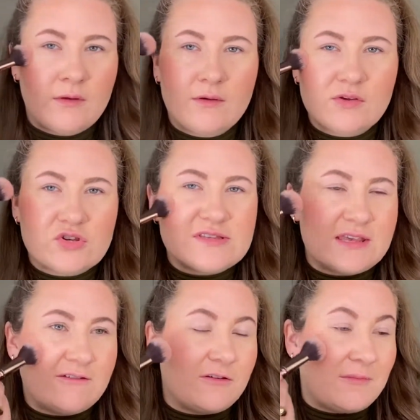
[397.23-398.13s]
Just
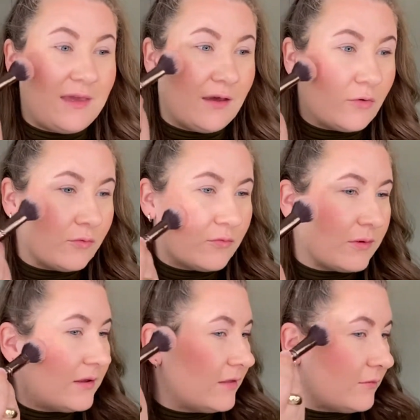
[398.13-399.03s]
giving me a
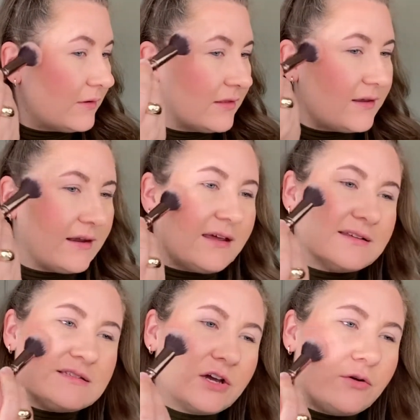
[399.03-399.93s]
really, really
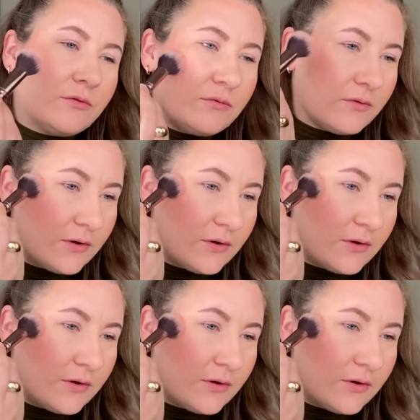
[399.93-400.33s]
nice tone